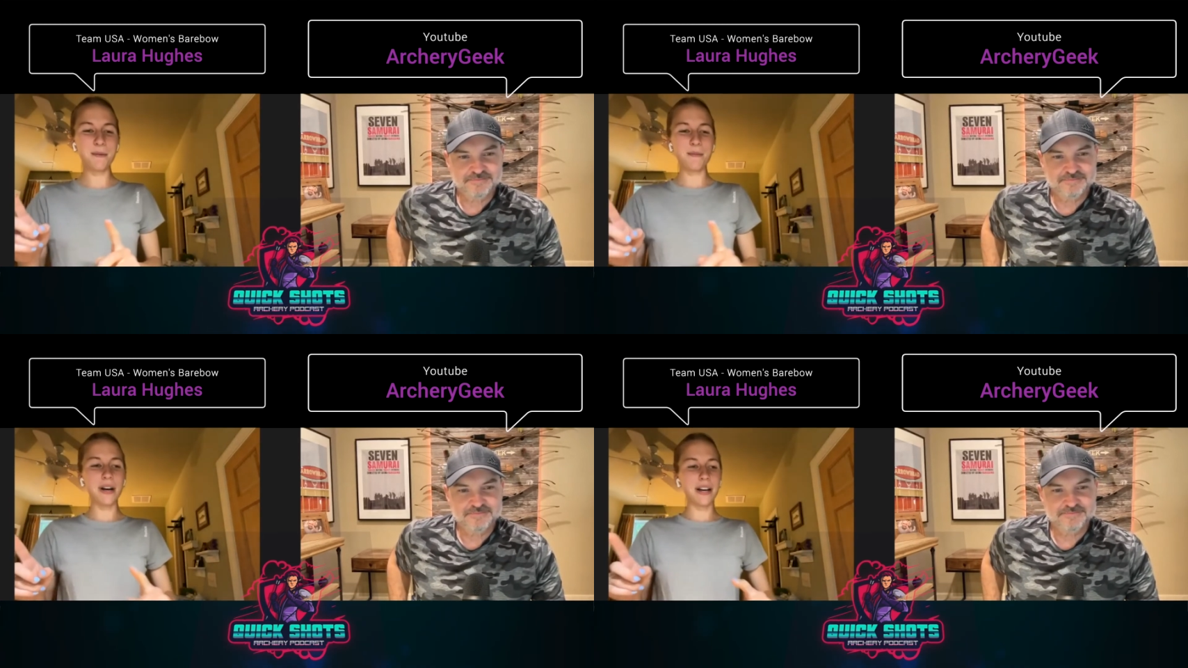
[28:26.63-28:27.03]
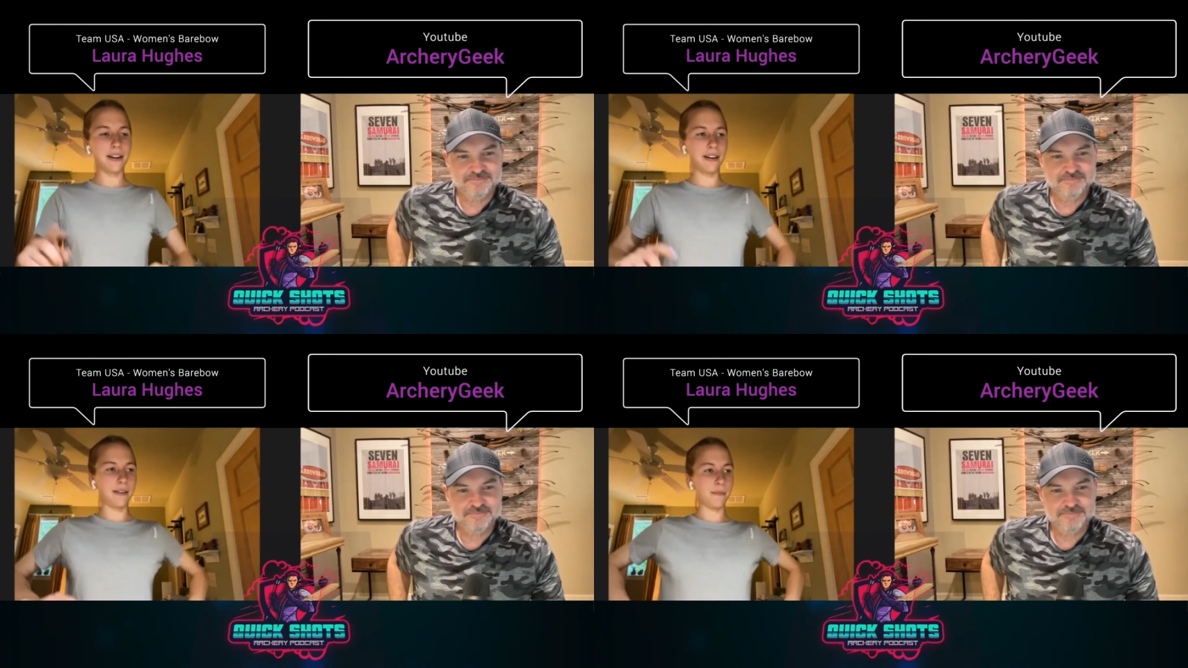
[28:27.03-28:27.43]
Speaker 1: But
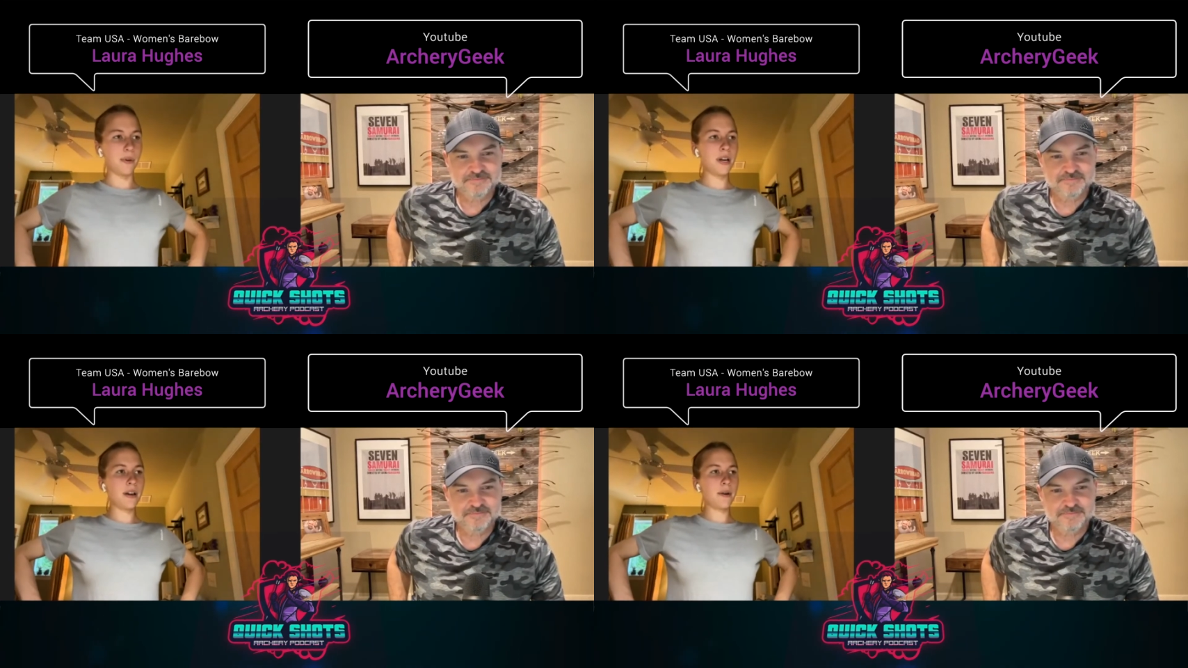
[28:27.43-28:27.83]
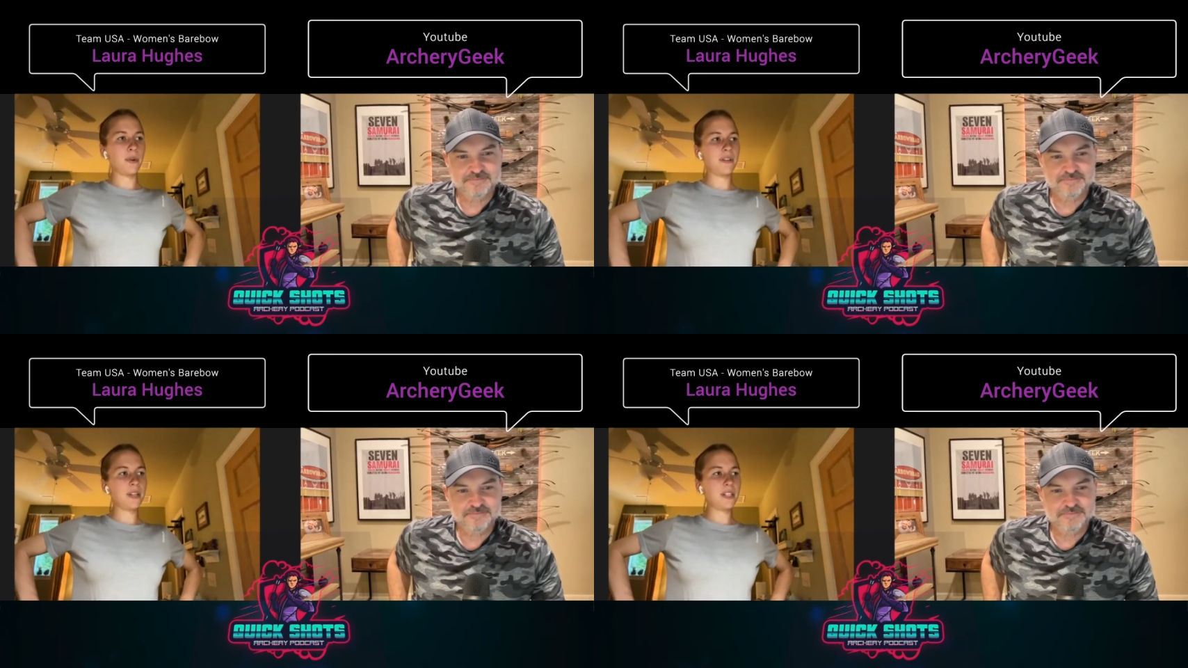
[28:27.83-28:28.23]
um,
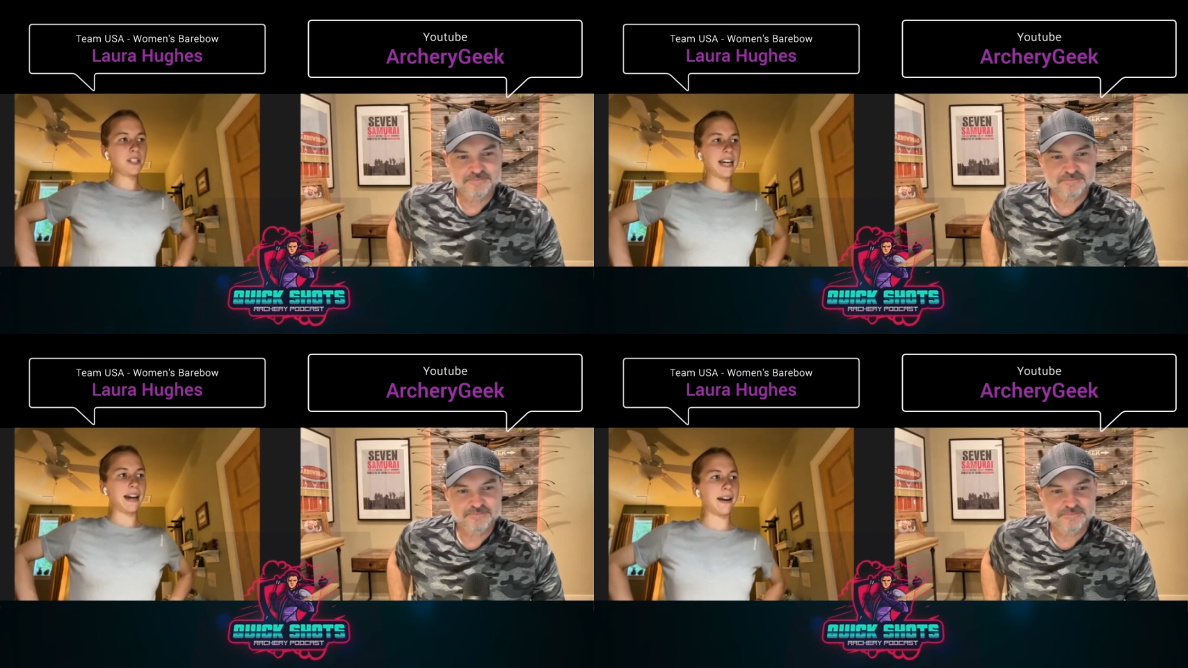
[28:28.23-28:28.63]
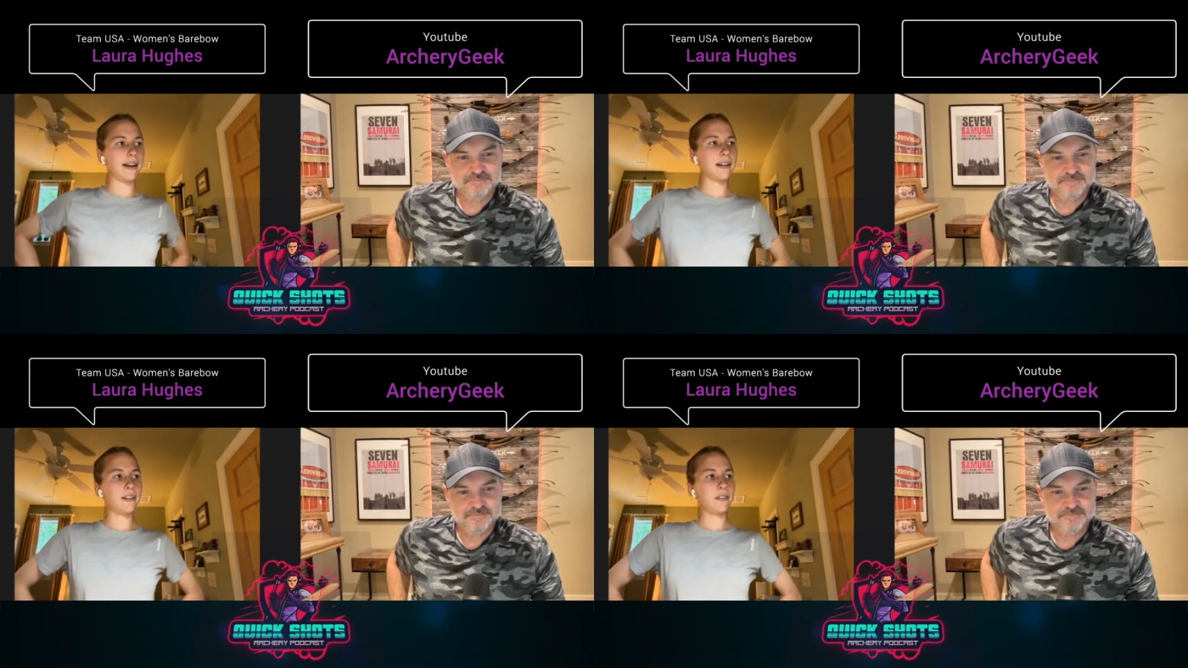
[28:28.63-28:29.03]
we've been
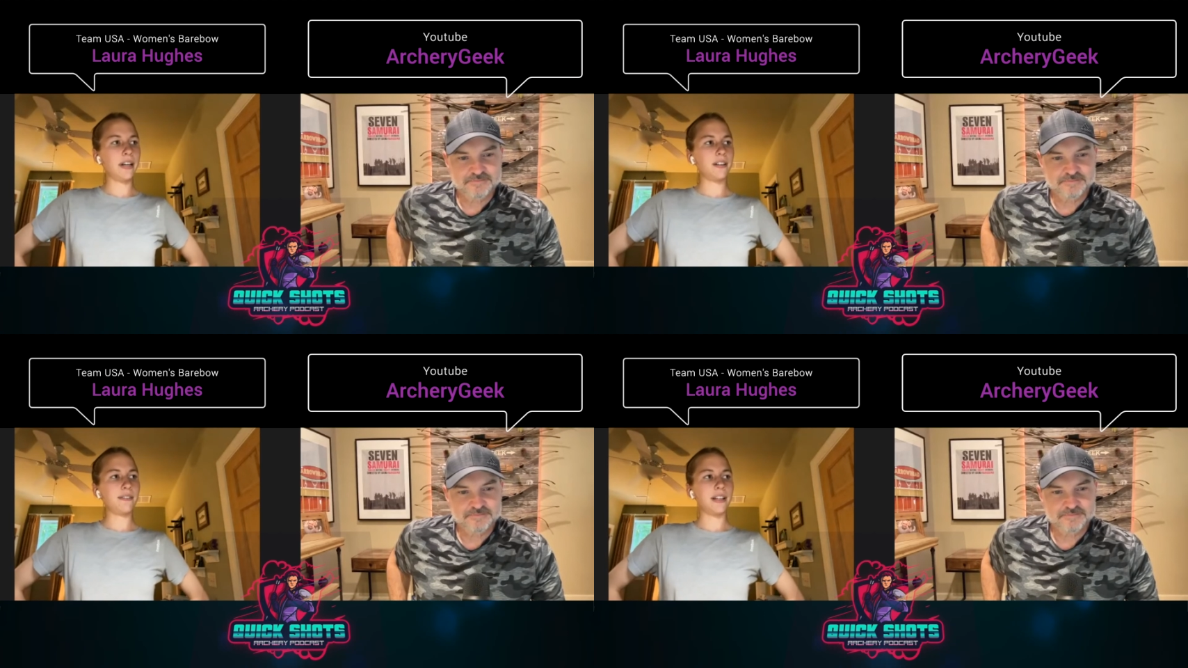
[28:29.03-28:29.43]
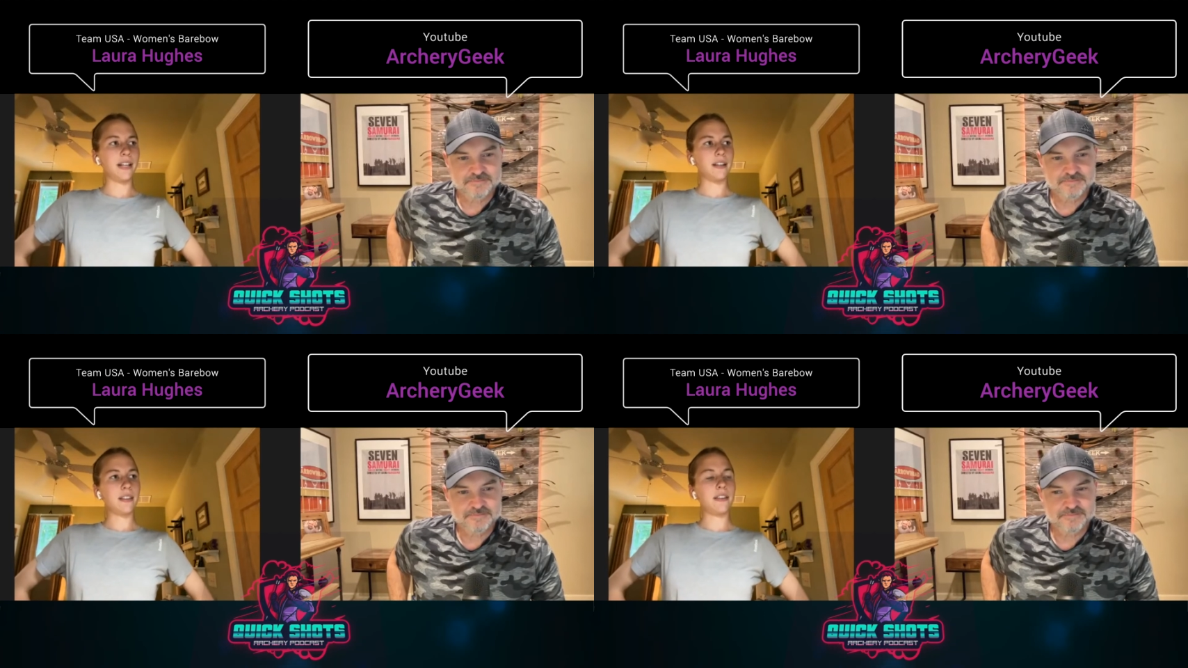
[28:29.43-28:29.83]
tying a lot of
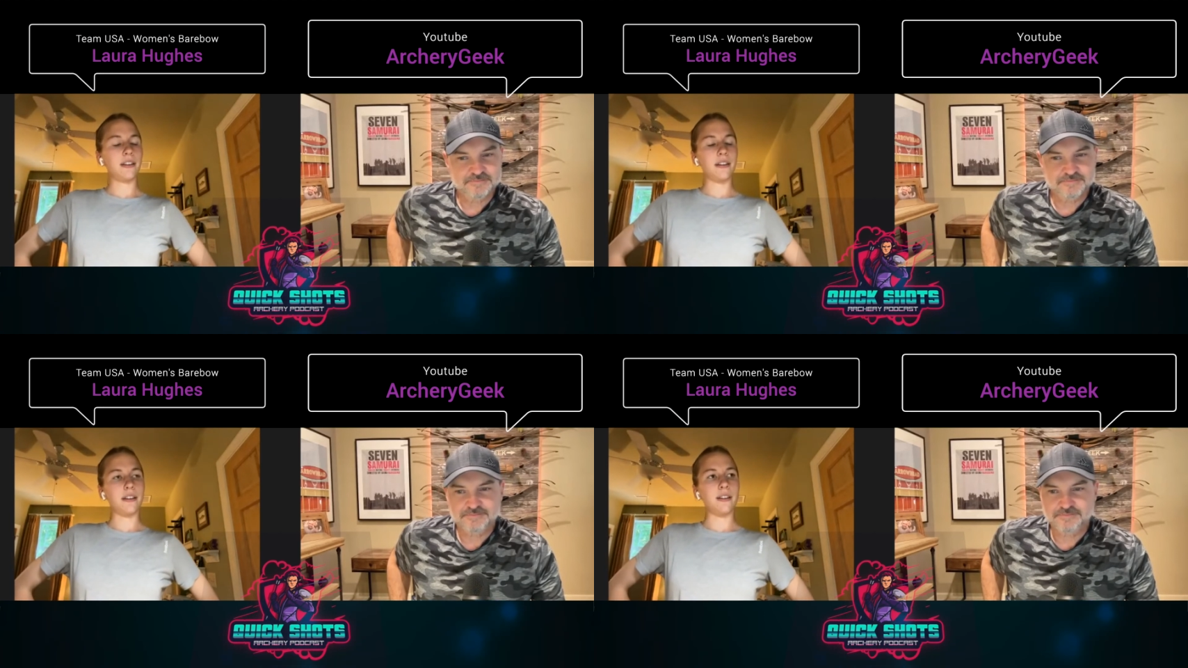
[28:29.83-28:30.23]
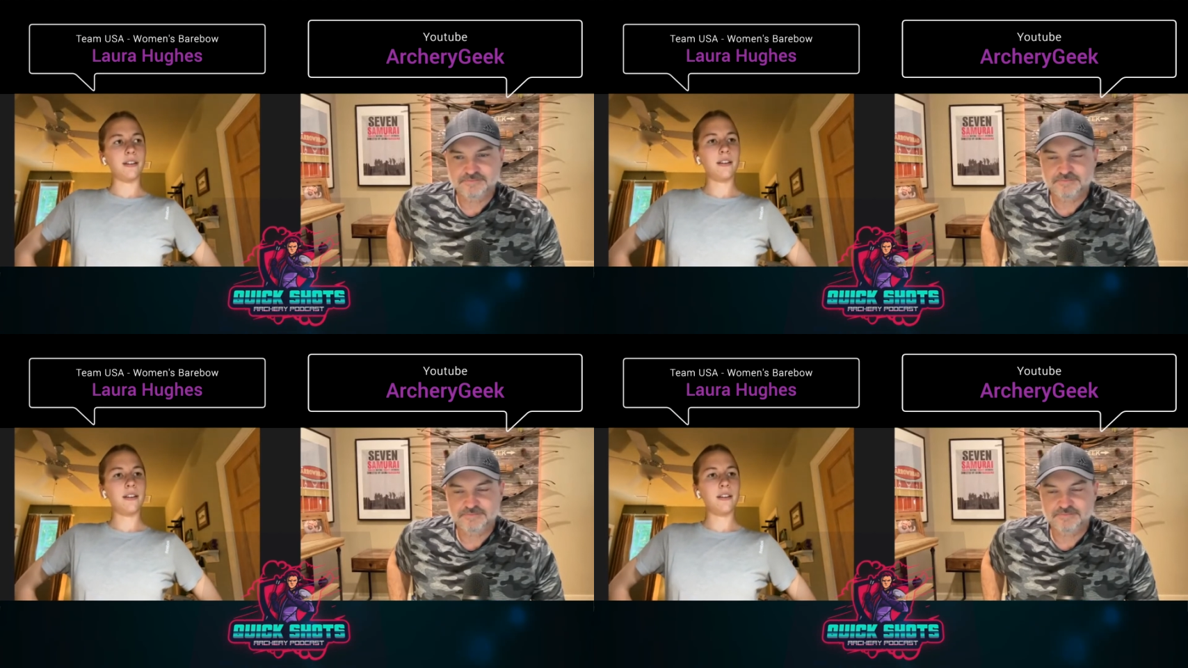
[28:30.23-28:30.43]
like the,